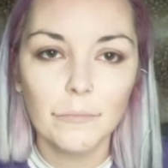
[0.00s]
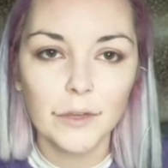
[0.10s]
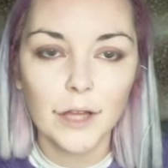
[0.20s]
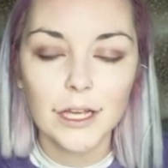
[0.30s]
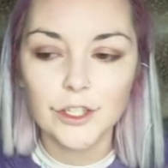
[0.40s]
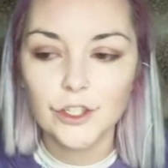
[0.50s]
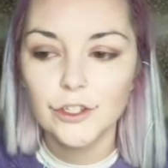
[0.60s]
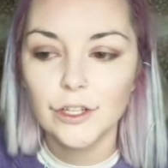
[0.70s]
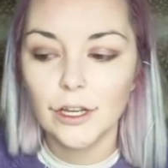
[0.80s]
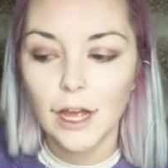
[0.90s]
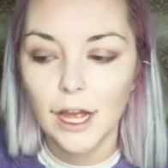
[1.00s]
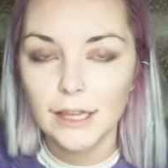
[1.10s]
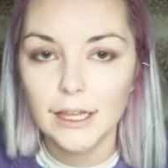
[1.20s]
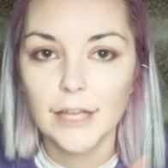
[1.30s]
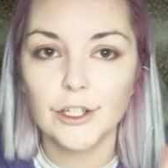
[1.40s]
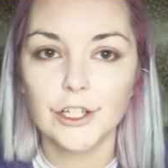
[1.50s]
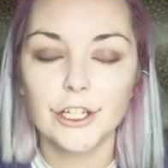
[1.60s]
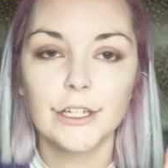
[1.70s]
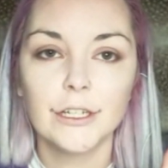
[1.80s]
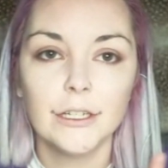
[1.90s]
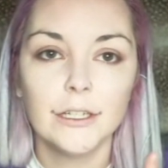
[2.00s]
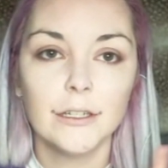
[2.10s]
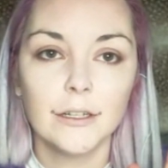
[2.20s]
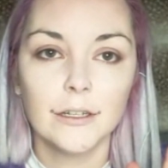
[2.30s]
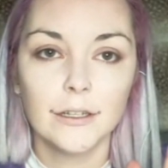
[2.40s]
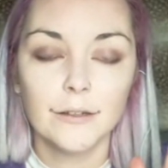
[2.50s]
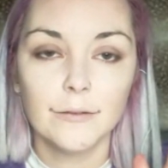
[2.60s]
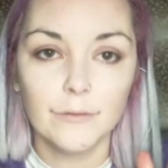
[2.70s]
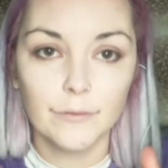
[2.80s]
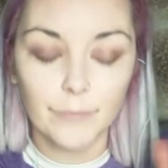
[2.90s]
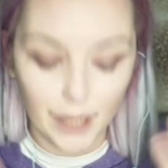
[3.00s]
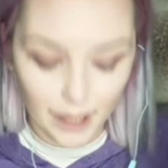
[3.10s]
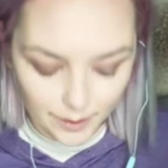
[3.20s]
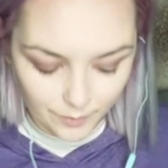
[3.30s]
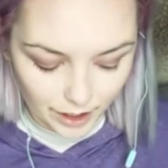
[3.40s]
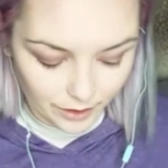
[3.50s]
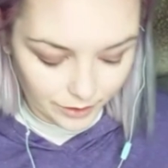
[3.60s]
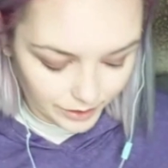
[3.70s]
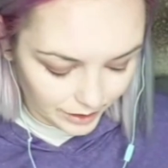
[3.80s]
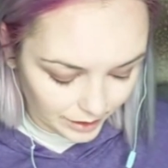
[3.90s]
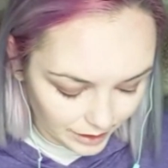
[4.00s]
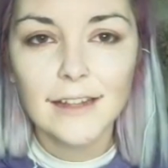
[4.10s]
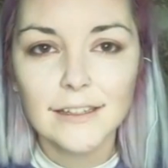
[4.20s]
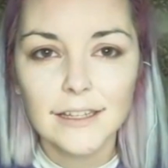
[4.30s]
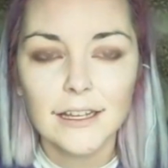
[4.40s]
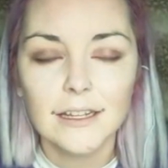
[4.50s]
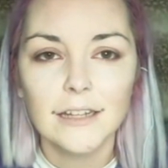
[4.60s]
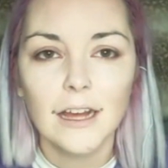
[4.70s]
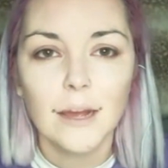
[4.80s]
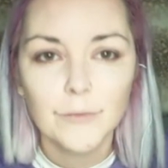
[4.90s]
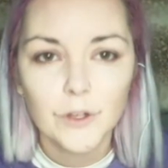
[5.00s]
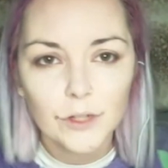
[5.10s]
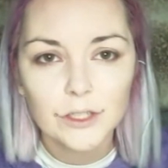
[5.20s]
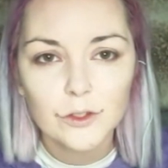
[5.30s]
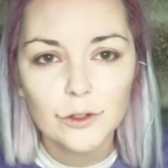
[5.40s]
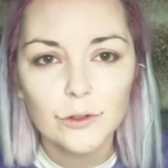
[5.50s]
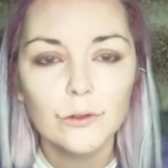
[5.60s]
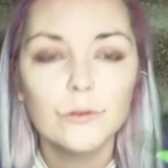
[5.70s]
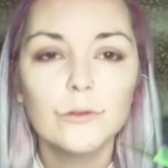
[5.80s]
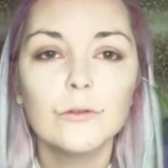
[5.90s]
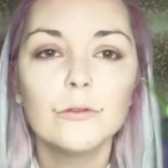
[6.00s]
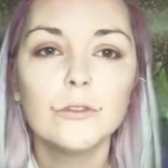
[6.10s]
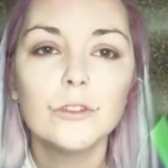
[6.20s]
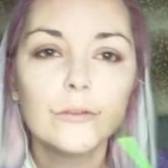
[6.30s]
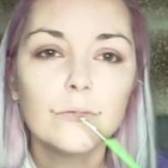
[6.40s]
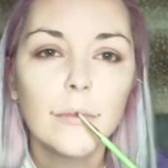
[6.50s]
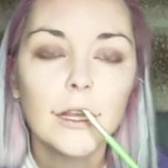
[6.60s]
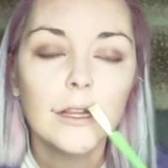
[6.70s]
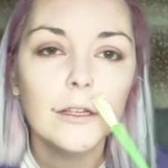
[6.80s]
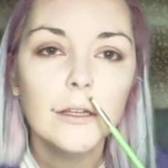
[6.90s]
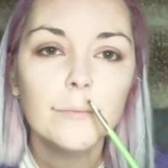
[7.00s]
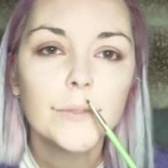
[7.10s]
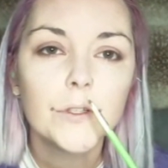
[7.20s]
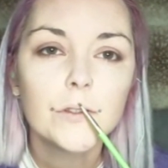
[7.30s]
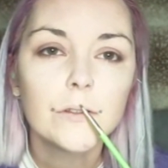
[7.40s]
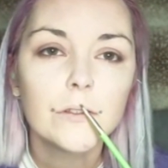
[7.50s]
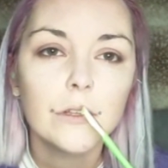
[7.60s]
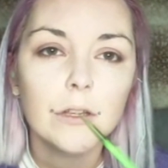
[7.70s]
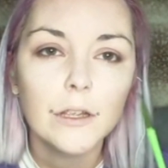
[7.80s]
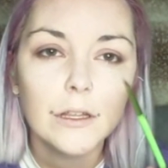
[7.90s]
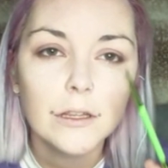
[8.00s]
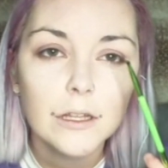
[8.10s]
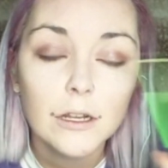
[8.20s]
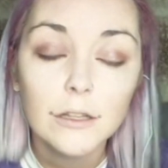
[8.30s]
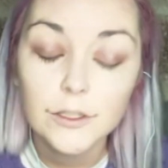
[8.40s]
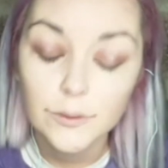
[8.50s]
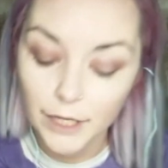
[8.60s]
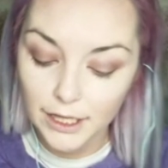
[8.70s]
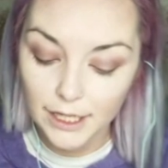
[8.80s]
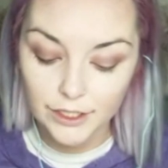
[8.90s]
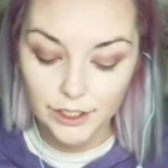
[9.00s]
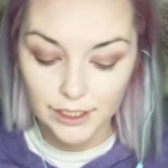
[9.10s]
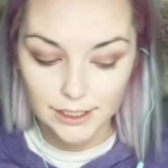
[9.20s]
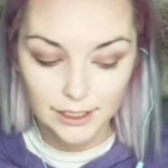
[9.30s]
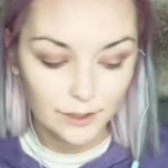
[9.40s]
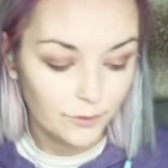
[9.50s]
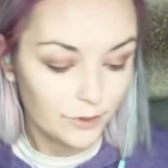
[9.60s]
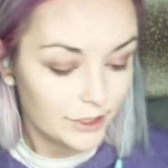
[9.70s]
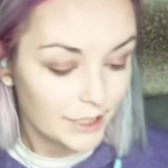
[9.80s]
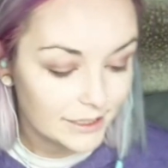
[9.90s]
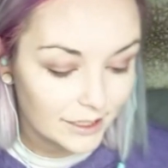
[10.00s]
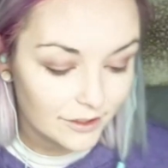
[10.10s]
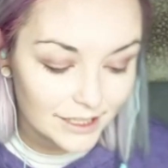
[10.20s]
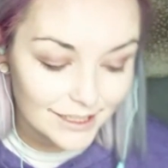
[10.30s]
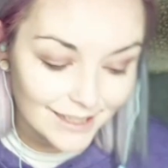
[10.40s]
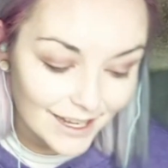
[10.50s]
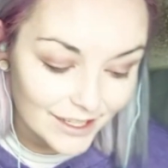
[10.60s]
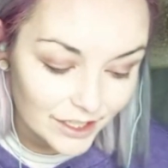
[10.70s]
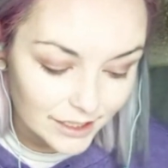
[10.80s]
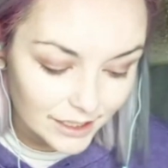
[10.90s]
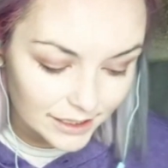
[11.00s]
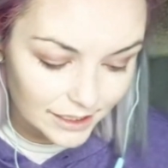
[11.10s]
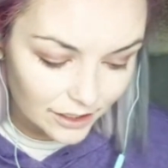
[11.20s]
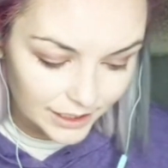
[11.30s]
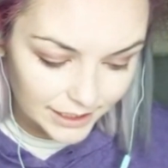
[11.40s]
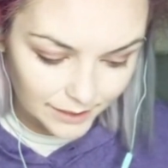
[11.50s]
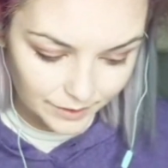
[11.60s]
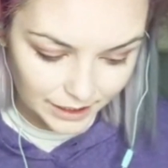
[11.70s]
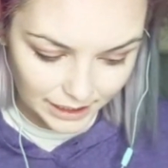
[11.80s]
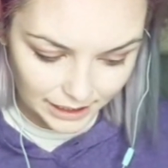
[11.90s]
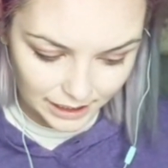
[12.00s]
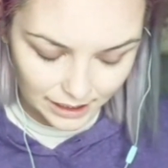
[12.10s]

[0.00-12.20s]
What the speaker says: blush, highlighter, my eyebrows, and then I'm going to do my lips, and then I'll do my lashes, and we'll test out these lashes because it all seems like